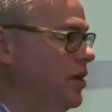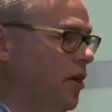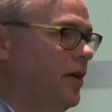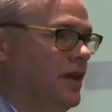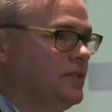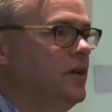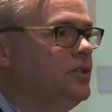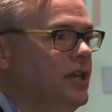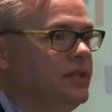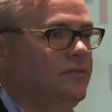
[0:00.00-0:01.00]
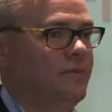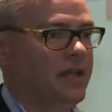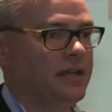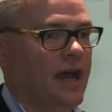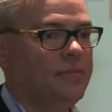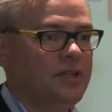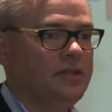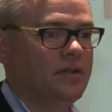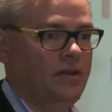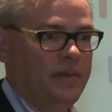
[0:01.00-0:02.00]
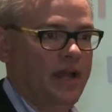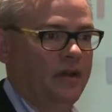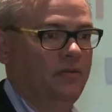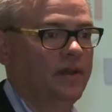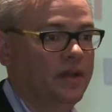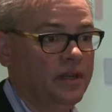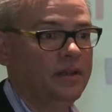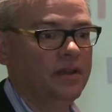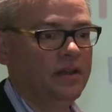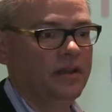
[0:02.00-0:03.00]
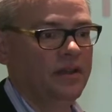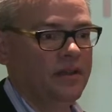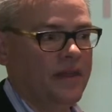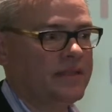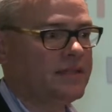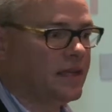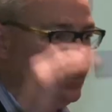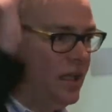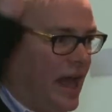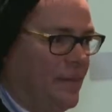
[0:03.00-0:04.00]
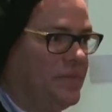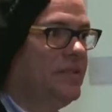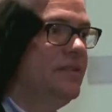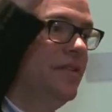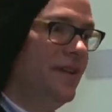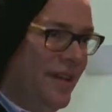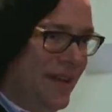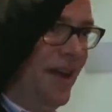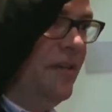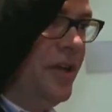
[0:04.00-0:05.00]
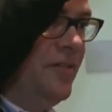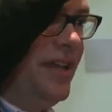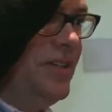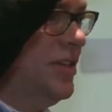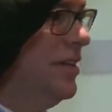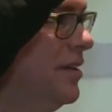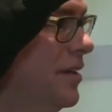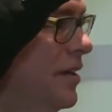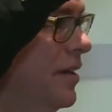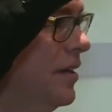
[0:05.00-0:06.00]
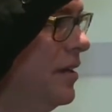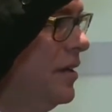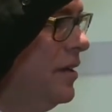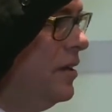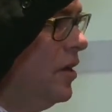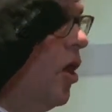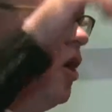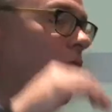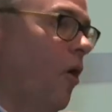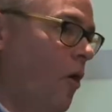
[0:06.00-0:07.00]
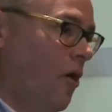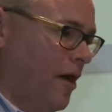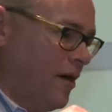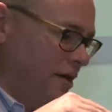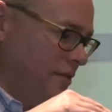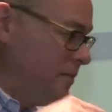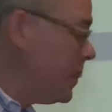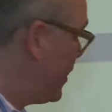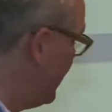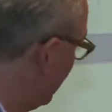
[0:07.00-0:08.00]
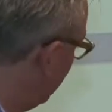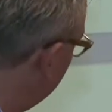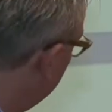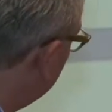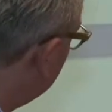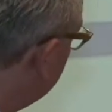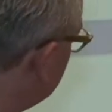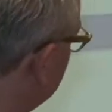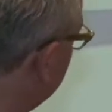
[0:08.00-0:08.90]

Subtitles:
no, it has no chance of being adopted, so I'm not going to fund it. That's the collapse of innovation. Or does